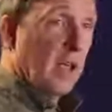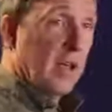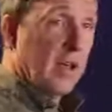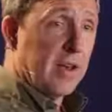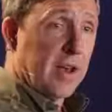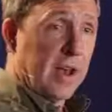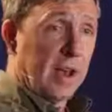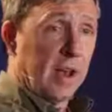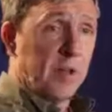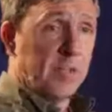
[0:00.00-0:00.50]

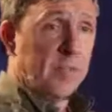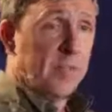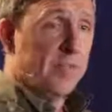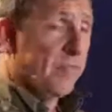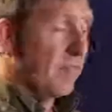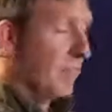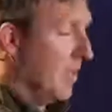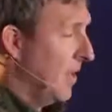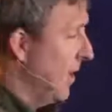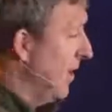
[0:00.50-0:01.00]
And now,
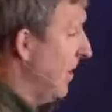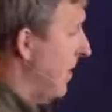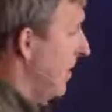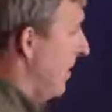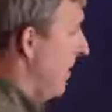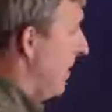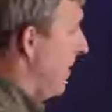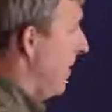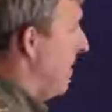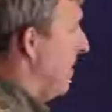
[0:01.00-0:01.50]

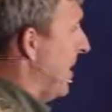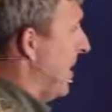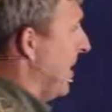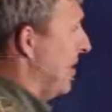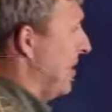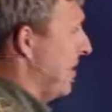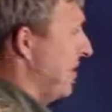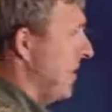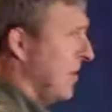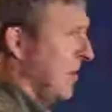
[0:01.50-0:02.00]
you need to make
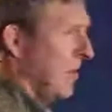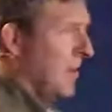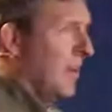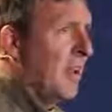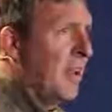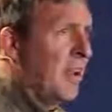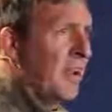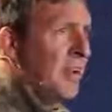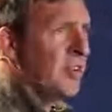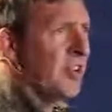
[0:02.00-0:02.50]
a decision.
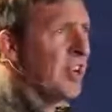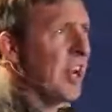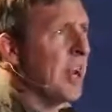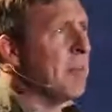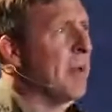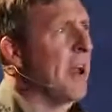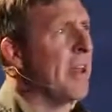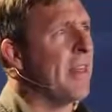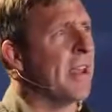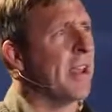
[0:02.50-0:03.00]
Should I
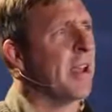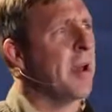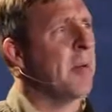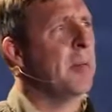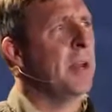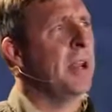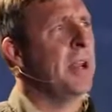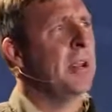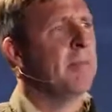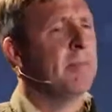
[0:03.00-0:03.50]
buy that
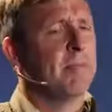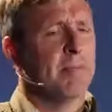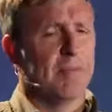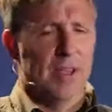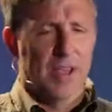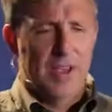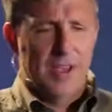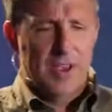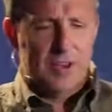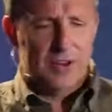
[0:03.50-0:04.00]
company?
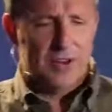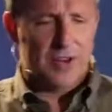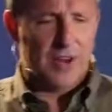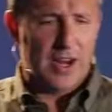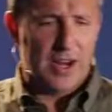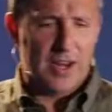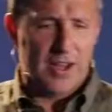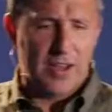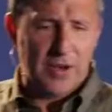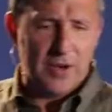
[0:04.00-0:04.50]

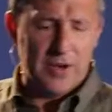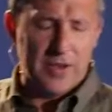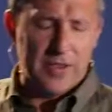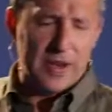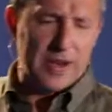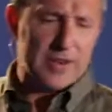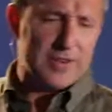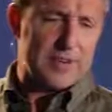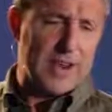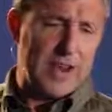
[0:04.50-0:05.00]
Should I go to the
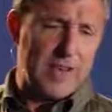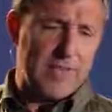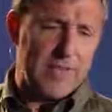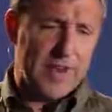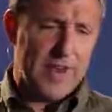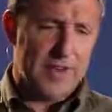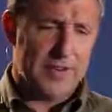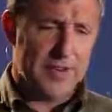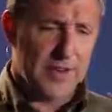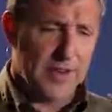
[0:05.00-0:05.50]
next
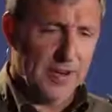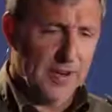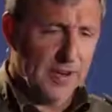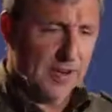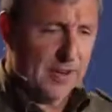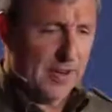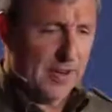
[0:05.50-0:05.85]
A-Fest?